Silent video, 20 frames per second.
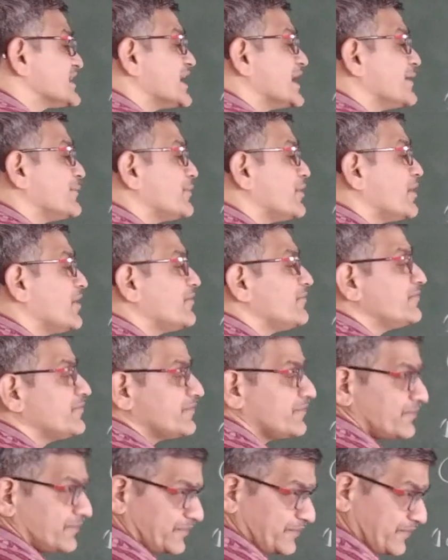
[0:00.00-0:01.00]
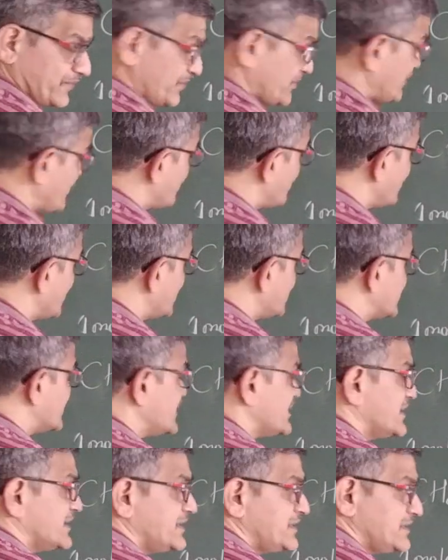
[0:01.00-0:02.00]
gram of
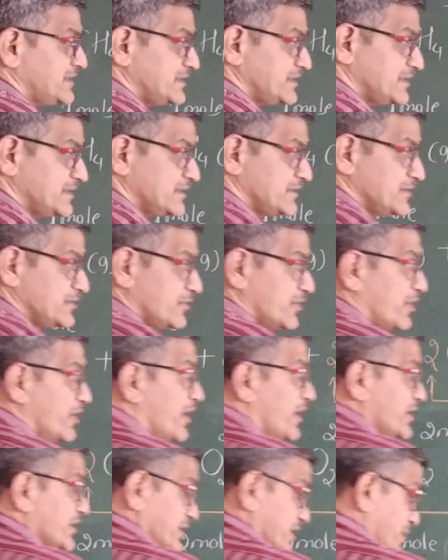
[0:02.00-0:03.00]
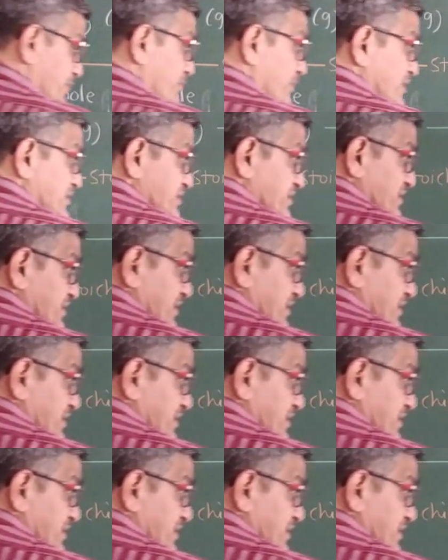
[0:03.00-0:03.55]
methane on combustion